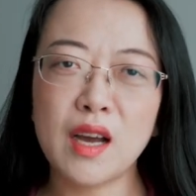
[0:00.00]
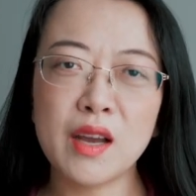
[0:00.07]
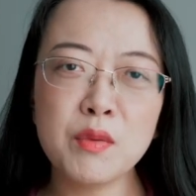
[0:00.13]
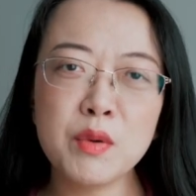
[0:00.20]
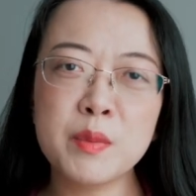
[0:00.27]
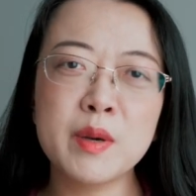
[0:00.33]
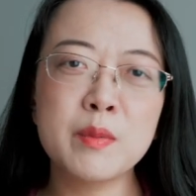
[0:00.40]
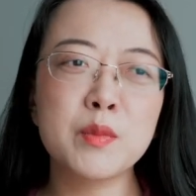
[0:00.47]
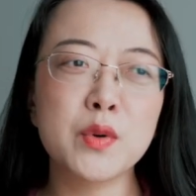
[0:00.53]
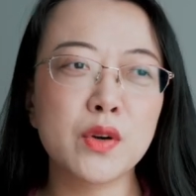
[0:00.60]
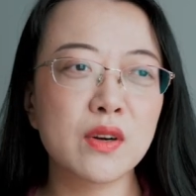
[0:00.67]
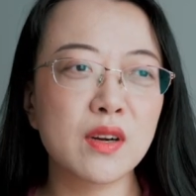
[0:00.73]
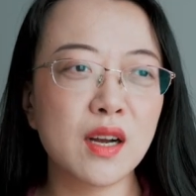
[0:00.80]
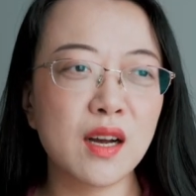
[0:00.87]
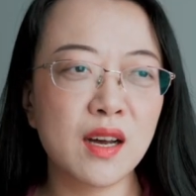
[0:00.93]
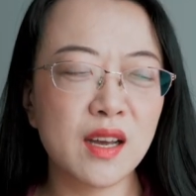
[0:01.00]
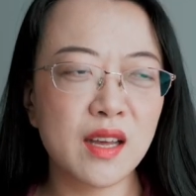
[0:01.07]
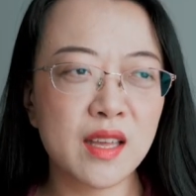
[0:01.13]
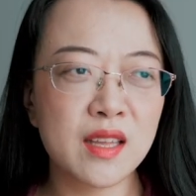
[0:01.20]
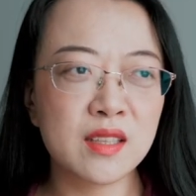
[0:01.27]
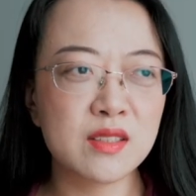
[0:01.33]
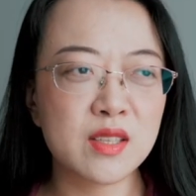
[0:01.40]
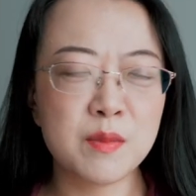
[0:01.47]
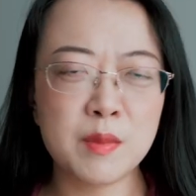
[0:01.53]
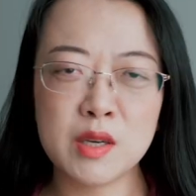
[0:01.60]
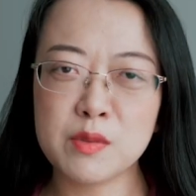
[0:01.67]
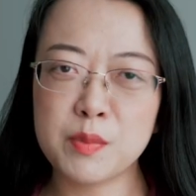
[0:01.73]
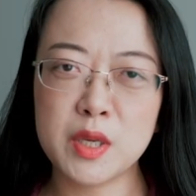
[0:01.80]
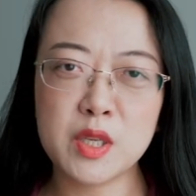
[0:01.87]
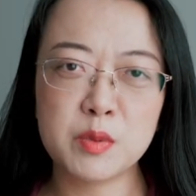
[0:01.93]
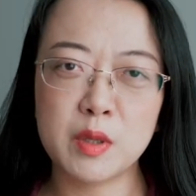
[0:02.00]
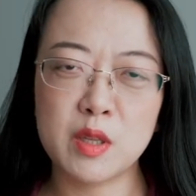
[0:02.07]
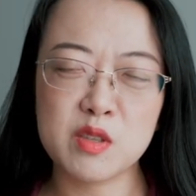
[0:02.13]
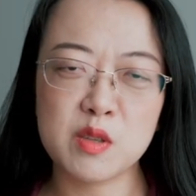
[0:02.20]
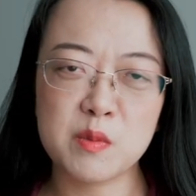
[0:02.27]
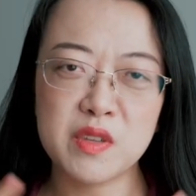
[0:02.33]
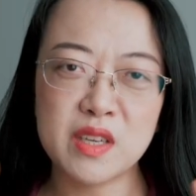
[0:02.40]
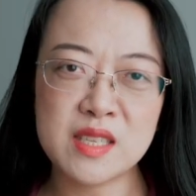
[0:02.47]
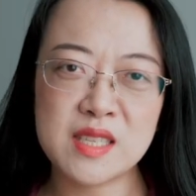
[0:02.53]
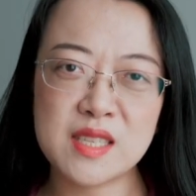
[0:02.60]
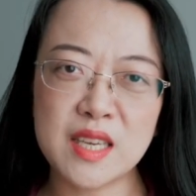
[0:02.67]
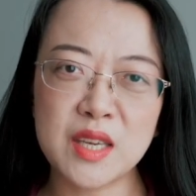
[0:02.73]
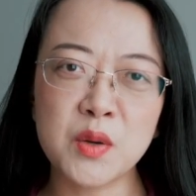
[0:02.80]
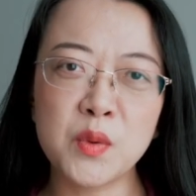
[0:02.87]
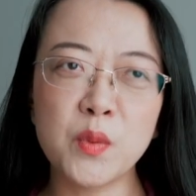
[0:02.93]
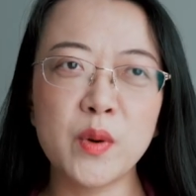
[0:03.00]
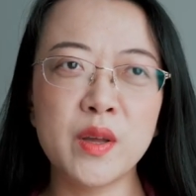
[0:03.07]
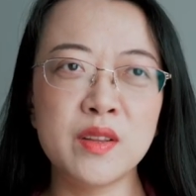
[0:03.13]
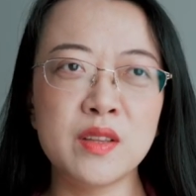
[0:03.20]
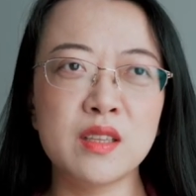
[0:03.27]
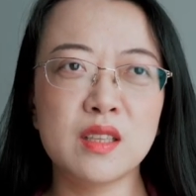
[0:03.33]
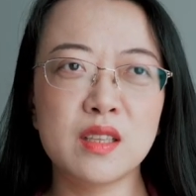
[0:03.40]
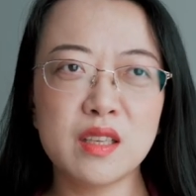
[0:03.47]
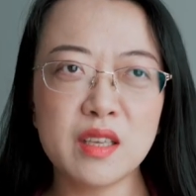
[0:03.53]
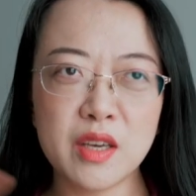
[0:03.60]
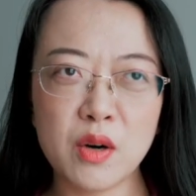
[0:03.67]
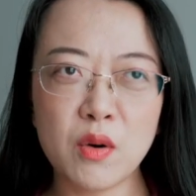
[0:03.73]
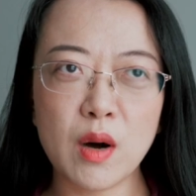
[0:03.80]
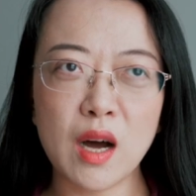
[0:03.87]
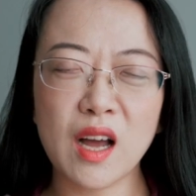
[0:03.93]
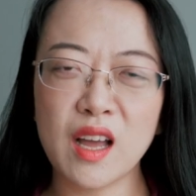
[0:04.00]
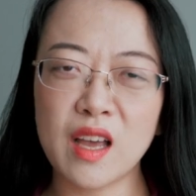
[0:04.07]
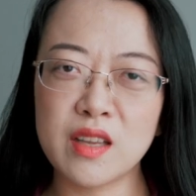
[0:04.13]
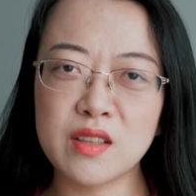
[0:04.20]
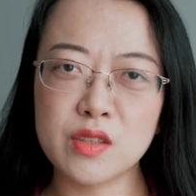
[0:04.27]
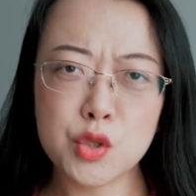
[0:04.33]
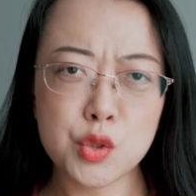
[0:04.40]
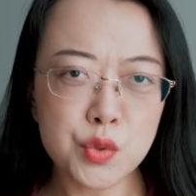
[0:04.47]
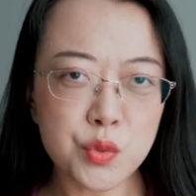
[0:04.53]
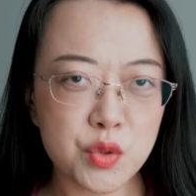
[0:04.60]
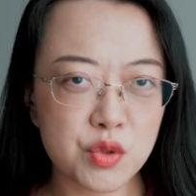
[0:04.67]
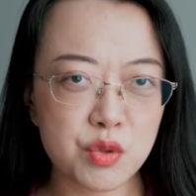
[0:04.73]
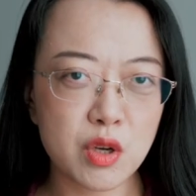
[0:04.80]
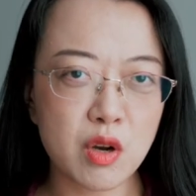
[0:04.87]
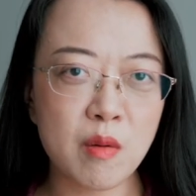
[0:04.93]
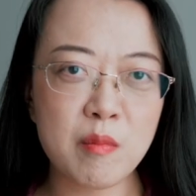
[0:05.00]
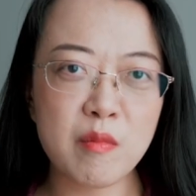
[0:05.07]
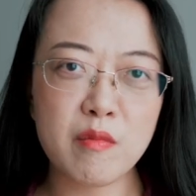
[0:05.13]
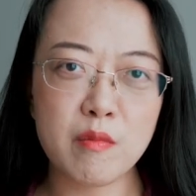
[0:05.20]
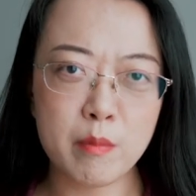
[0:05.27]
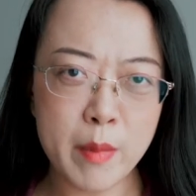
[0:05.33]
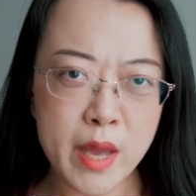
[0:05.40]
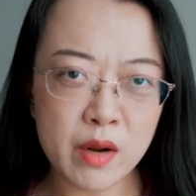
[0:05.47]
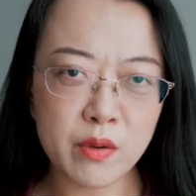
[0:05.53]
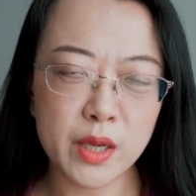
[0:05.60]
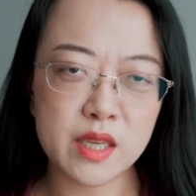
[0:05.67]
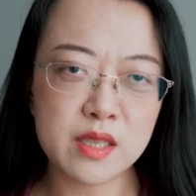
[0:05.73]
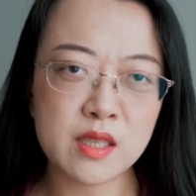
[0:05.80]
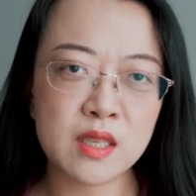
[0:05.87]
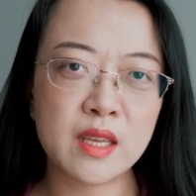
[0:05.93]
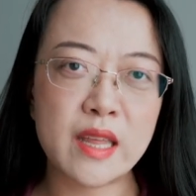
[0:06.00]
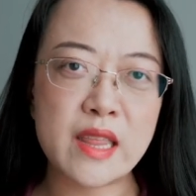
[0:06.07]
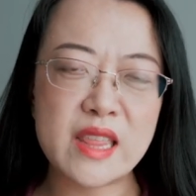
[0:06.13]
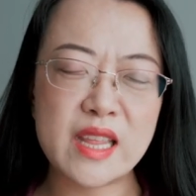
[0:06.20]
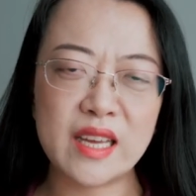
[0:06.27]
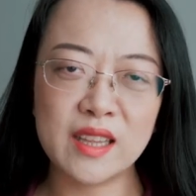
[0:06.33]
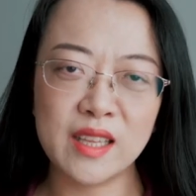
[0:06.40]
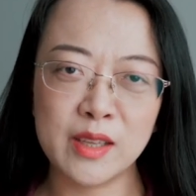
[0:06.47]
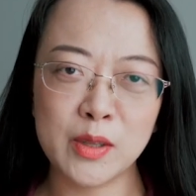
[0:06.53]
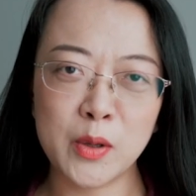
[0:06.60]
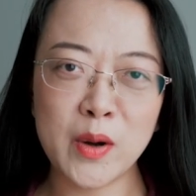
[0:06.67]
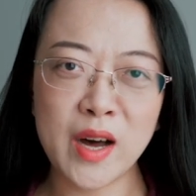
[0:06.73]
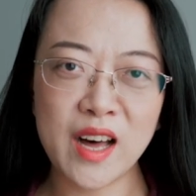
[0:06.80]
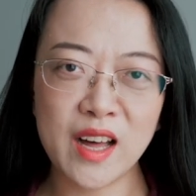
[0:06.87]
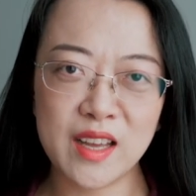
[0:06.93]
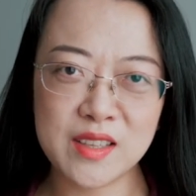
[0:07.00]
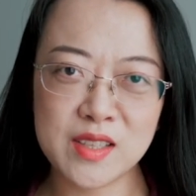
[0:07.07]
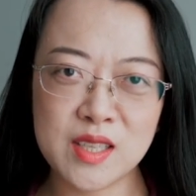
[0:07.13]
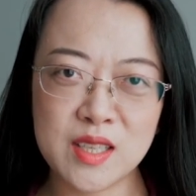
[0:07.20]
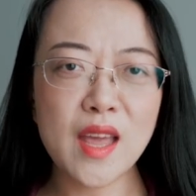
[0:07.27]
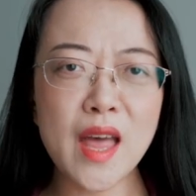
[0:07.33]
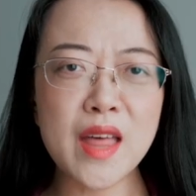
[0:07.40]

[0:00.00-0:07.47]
I remember in 10 Miles Peach Blossom, that scene when Ye Hua and Su Su got married in that little hut.